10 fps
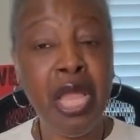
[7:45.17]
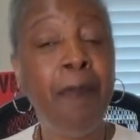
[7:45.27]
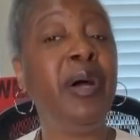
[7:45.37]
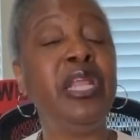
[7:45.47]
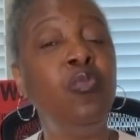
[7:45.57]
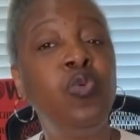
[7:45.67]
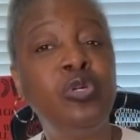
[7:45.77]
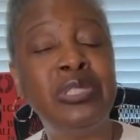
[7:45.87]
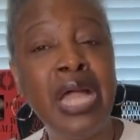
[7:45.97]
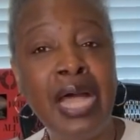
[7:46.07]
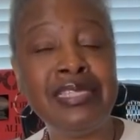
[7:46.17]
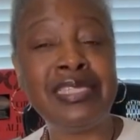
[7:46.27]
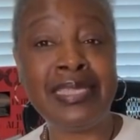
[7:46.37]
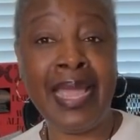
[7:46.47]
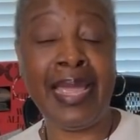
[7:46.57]
but it will not
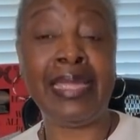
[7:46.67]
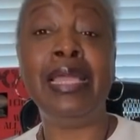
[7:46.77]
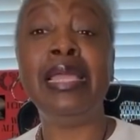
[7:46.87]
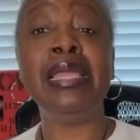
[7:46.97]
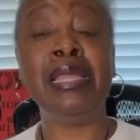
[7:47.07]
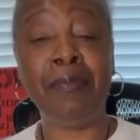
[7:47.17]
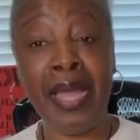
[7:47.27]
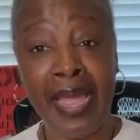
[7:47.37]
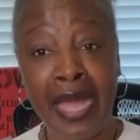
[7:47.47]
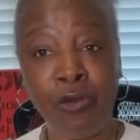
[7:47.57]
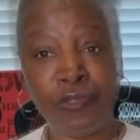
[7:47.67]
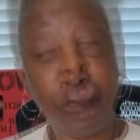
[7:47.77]
stay in my house.